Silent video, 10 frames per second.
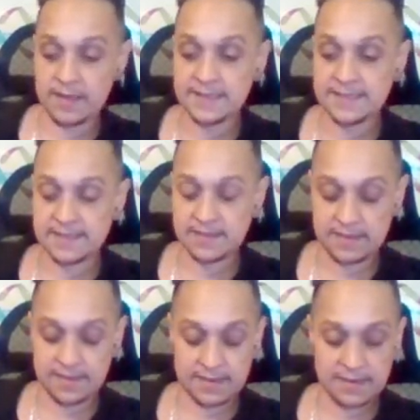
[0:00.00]
it's
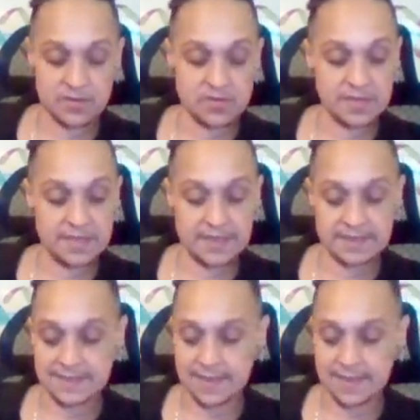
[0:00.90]
literally, it's